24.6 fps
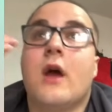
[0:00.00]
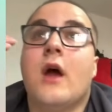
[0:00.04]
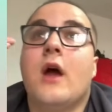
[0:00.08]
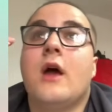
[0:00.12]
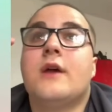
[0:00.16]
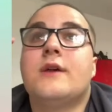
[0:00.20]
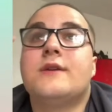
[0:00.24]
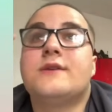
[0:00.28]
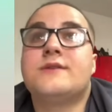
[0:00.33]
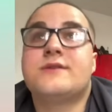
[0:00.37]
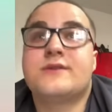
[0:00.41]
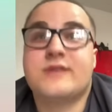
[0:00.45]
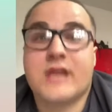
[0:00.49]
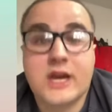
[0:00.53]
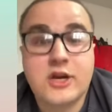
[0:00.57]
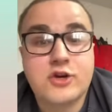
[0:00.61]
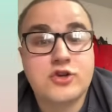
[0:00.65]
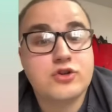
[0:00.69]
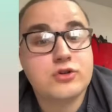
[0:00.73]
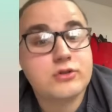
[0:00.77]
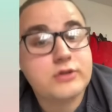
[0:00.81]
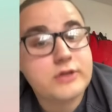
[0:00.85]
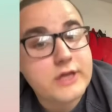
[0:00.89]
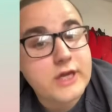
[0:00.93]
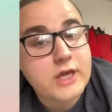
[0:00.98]

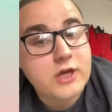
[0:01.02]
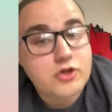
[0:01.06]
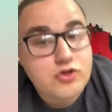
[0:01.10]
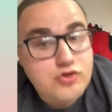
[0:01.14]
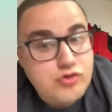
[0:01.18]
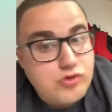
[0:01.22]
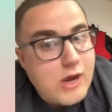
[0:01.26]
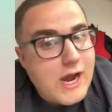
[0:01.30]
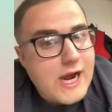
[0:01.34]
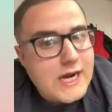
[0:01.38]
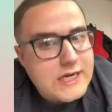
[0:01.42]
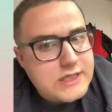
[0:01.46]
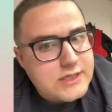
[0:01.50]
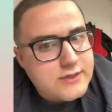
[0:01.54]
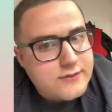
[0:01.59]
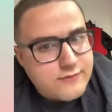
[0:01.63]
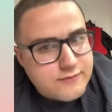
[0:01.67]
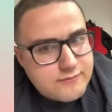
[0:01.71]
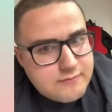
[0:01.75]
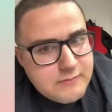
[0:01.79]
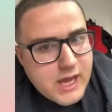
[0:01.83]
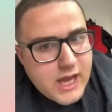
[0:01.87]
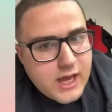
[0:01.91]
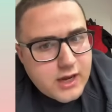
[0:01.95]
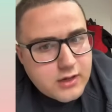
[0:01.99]
sexually attractive
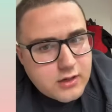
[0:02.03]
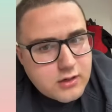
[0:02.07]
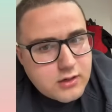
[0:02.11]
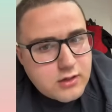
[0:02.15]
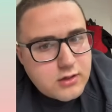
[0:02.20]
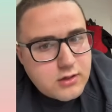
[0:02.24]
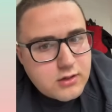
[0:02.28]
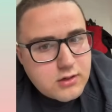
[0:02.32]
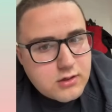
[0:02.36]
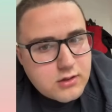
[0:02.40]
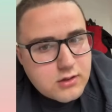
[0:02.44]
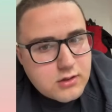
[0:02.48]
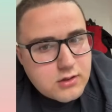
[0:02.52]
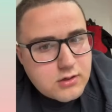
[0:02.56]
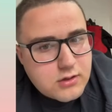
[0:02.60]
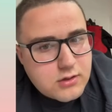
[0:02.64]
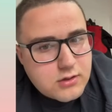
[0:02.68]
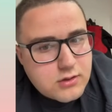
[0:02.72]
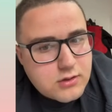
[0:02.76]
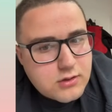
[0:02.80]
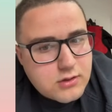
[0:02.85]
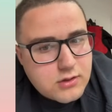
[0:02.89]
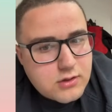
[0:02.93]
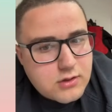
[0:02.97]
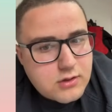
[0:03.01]
men
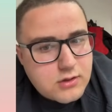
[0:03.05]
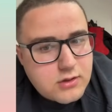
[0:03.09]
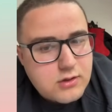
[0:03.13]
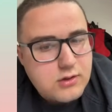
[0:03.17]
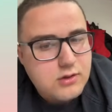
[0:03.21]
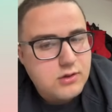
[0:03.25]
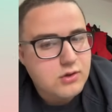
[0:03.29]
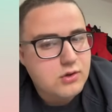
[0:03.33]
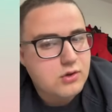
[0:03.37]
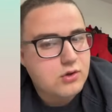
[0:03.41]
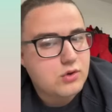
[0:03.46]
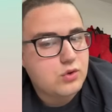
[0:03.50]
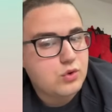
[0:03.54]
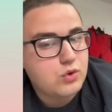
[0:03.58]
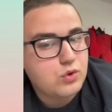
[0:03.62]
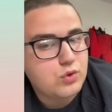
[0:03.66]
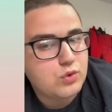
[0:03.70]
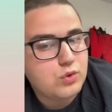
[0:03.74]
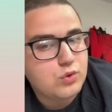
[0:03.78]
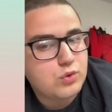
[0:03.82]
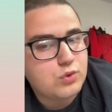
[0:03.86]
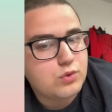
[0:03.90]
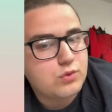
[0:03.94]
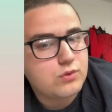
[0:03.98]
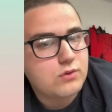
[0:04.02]

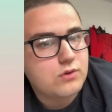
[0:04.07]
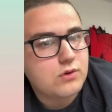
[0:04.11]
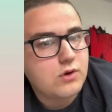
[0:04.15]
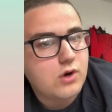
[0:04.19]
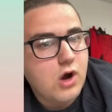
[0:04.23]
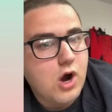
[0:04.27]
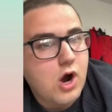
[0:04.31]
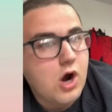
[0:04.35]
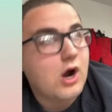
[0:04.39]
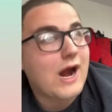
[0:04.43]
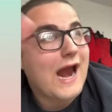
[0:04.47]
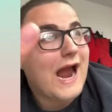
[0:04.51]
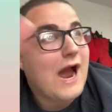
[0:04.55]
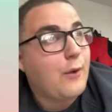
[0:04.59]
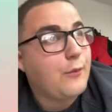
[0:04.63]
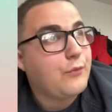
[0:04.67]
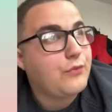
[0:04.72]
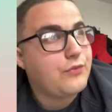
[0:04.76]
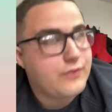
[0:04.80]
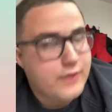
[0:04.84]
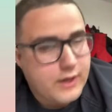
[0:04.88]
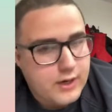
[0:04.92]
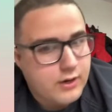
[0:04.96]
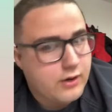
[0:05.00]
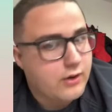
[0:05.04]
who are
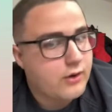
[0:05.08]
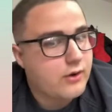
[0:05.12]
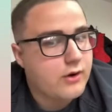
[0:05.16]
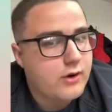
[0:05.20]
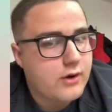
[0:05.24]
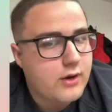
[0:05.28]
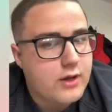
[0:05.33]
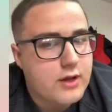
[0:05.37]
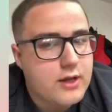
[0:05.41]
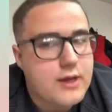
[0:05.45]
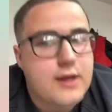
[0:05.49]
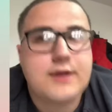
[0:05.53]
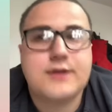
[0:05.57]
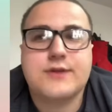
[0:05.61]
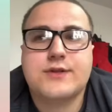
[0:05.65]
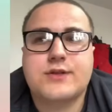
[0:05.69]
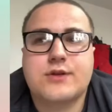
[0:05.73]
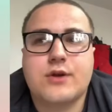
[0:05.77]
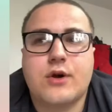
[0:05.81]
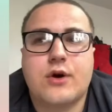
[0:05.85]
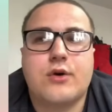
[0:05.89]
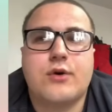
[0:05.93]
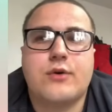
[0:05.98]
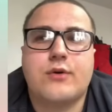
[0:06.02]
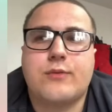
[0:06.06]
out there. And
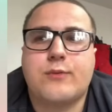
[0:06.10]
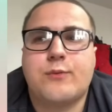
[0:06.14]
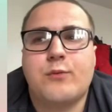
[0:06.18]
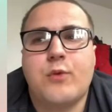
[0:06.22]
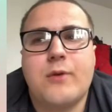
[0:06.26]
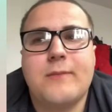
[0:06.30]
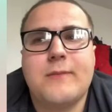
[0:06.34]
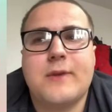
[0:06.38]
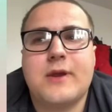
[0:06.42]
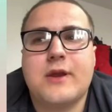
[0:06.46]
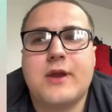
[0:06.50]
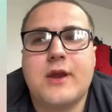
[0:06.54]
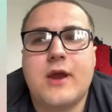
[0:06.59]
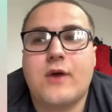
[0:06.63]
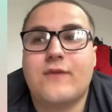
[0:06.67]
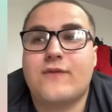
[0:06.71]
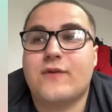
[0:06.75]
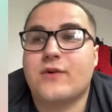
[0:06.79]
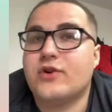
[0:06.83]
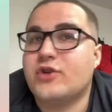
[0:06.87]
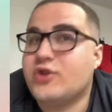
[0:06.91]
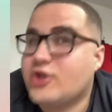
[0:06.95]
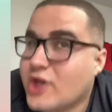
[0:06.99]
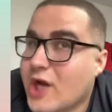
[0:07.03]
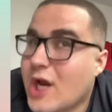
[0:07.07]
so women for
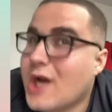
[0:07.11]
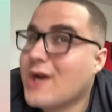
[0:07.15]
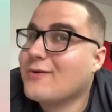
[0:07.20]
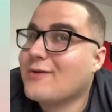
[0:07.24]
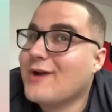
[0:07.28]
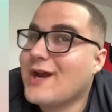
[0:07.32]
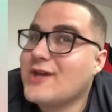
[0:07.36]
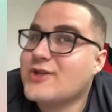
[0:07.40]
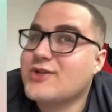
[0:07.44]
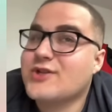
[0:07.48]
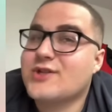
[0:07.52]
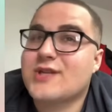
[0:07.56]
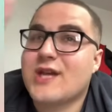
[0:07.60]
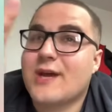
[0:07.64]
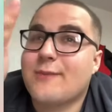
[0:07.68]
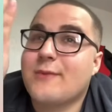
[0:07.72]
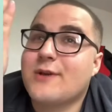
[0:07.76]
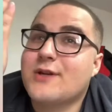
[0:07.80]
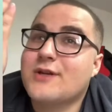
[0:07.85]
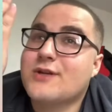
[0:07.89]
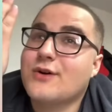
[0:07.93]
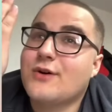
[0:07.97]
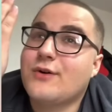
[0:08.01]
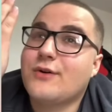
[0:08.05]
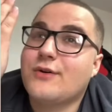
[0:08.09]
generations have
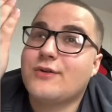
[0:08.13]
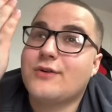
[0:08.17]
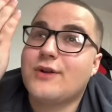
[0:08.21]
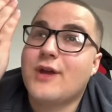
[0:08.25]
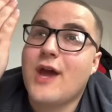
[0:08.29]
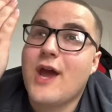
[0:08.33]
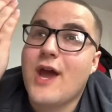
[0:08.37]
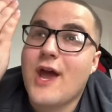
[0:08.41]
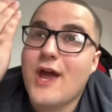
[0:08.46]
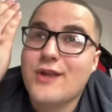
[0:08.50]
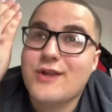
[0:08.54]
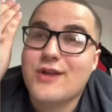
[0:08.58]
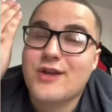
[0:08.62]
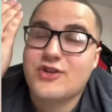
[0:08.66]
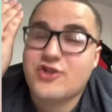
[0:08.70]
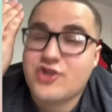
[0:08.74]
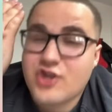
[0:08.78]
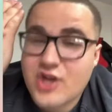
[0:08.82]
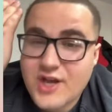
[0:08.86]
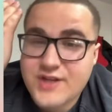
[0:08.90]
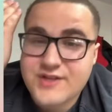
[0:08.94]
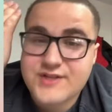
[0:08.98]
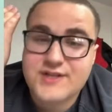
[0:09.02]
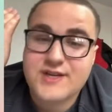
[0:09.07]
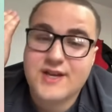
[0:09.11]
been told to
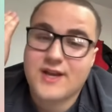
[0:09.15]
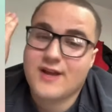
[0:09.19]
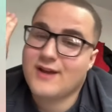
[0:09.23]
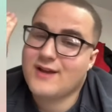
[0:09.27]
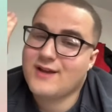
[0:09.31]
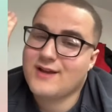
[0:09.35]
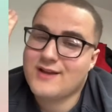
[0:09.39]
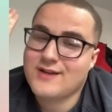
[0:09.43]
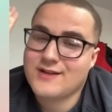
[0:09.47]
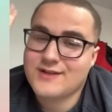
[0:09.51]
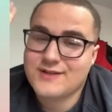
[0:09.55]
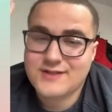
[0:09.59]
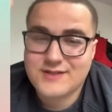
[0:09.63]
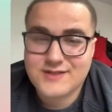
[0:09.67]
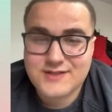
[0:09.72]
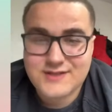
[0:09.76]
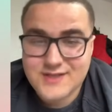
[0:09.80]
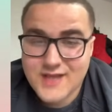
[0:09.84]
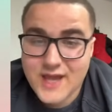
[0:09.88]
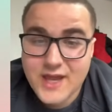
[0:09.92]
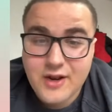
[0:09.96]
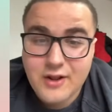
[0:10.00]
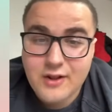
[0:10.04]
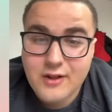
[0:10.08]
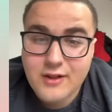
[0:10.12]
just
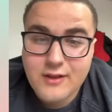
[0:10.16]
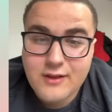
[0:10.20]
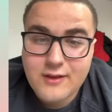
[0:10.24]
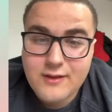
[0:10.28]
settle,